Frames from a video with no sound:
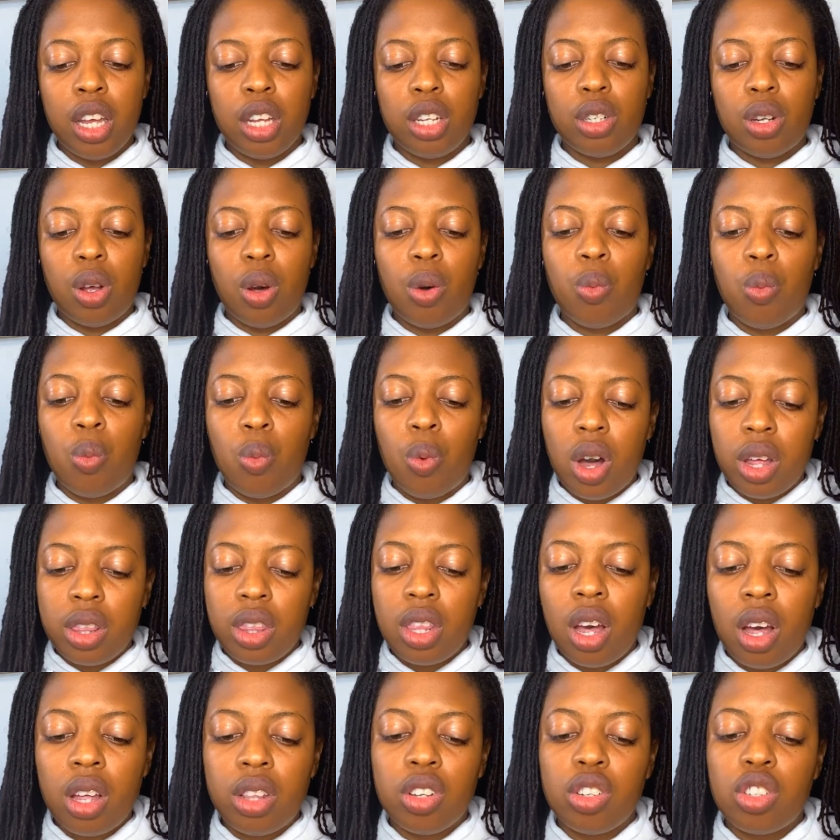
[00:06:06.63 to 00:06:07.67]
Now, what the
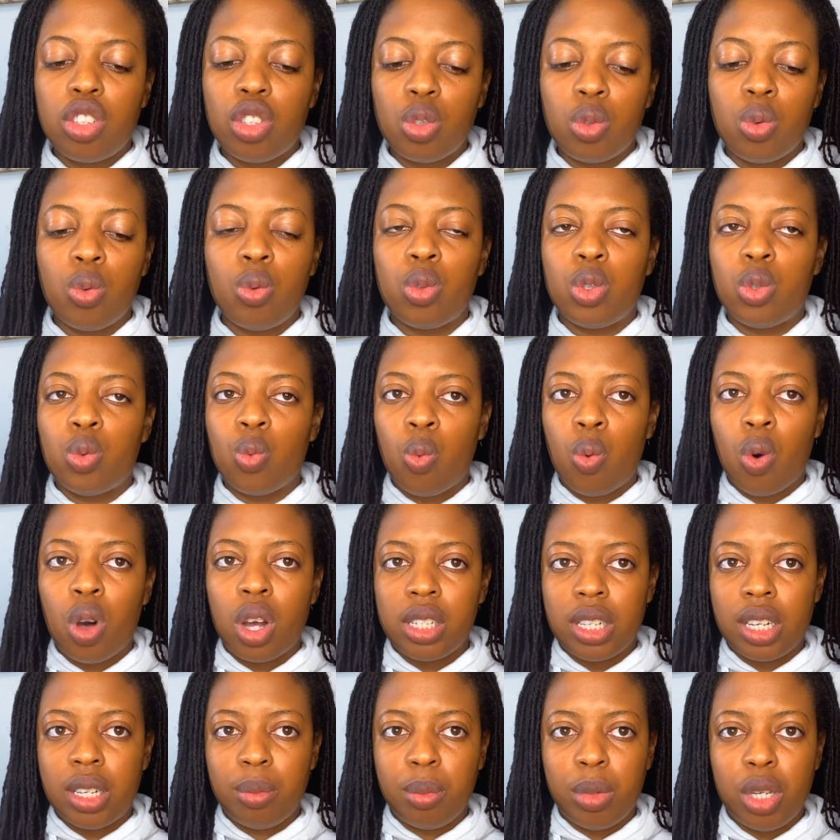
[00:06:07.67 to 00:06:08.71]
other schools
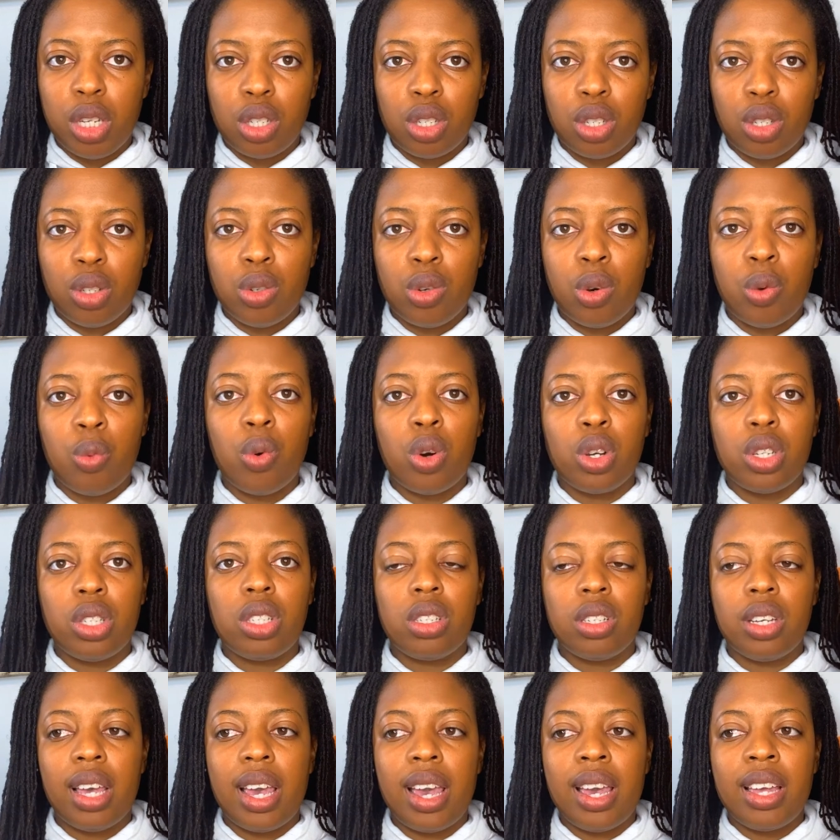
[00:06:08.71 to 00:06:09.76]
wanted me to do was
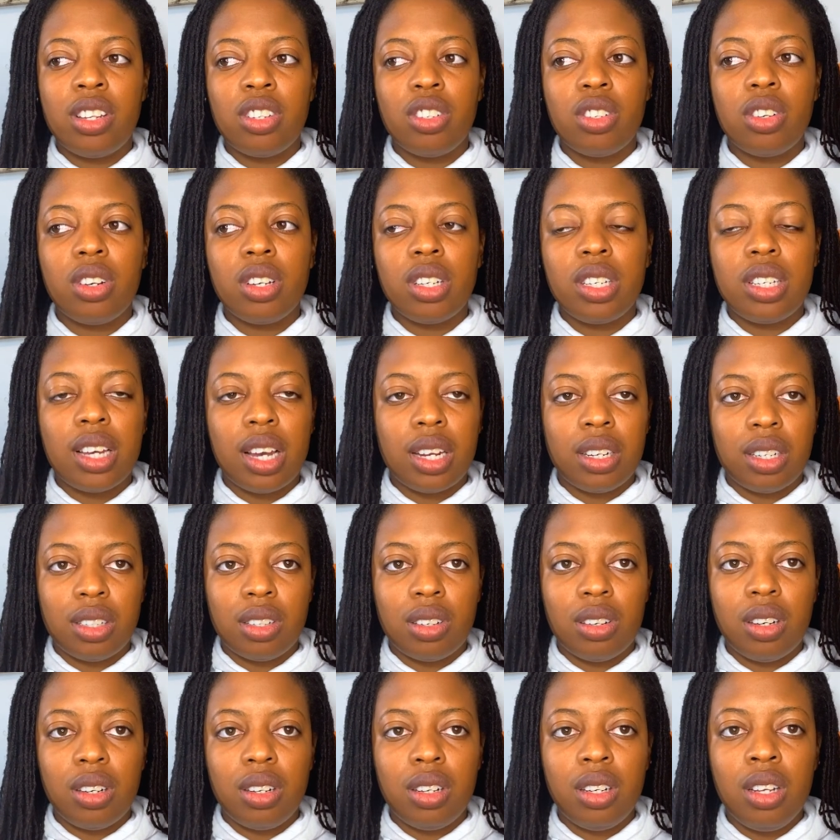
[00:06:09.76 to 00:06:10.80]
to enter
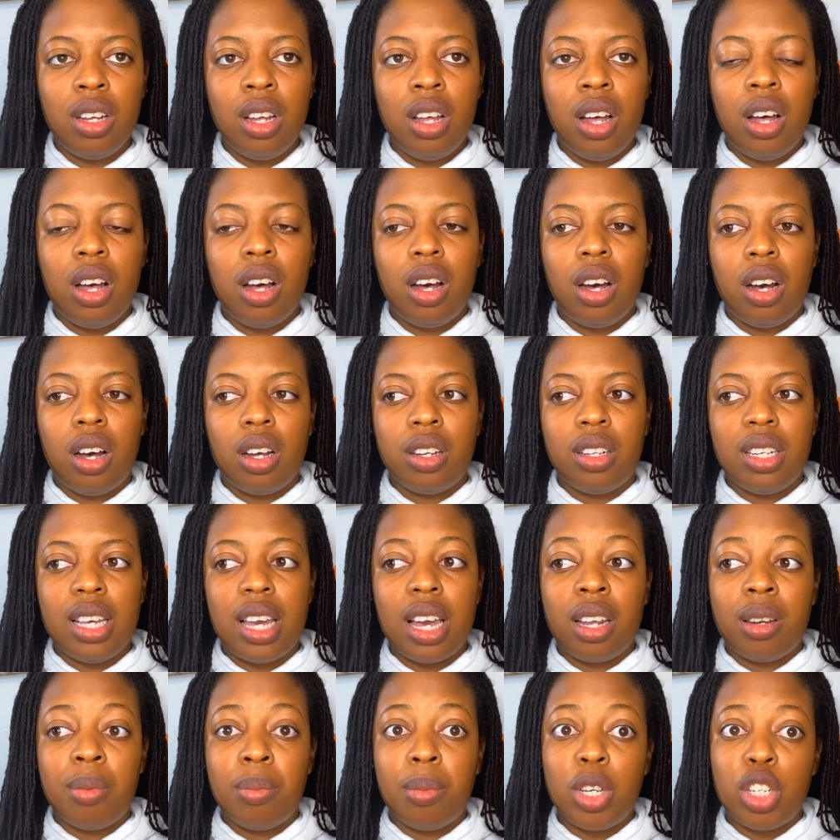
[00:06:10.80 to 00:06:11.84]
Canada on the
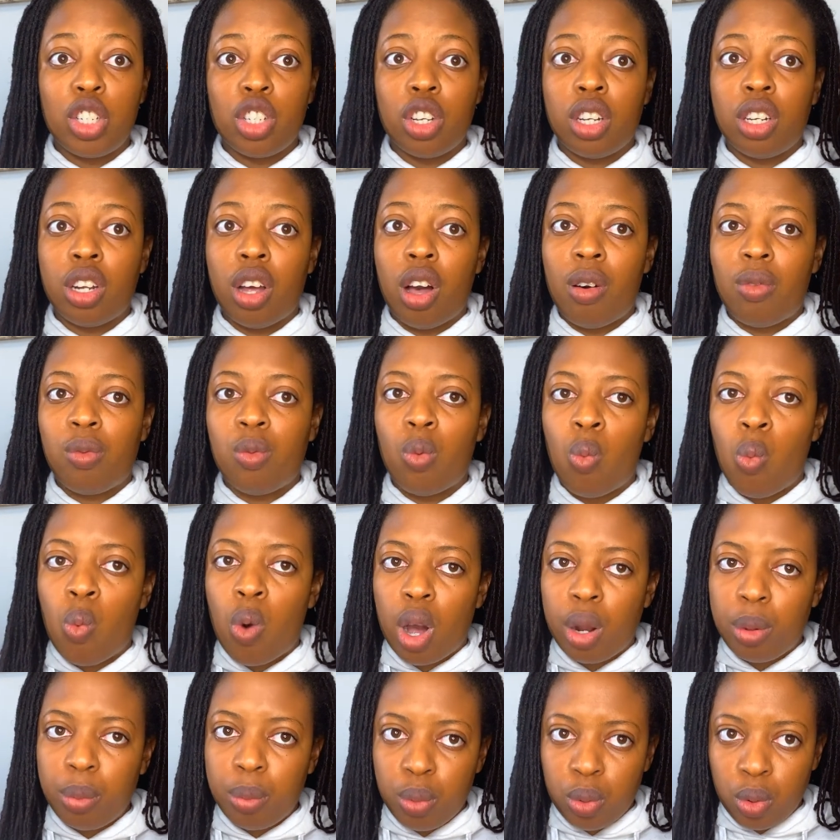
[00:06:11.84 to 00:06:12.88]
admission of
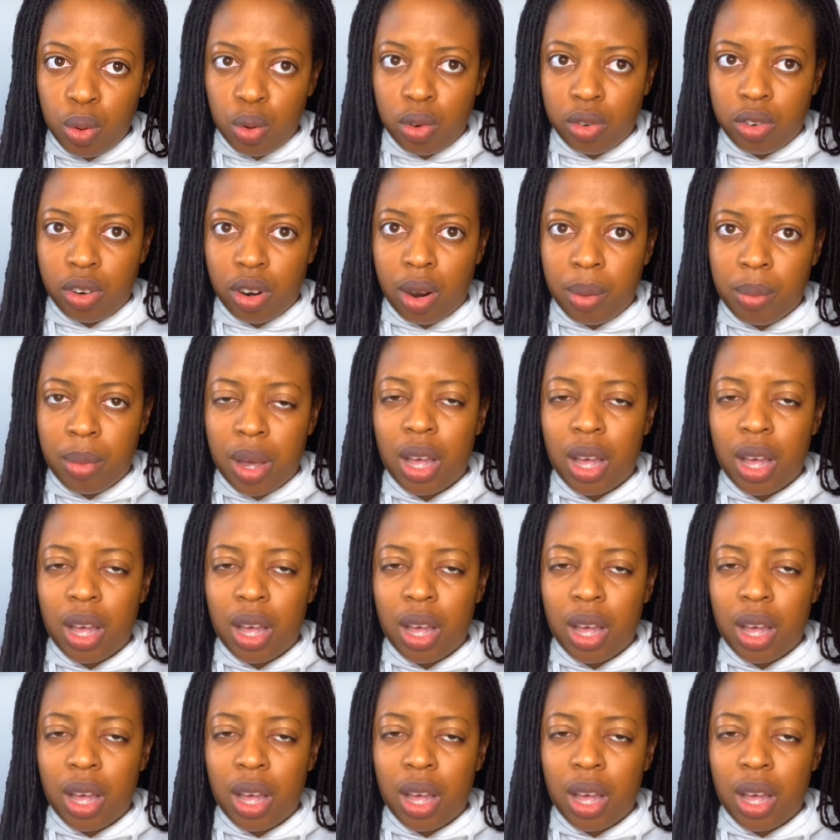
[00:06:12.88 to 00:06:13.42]
one program.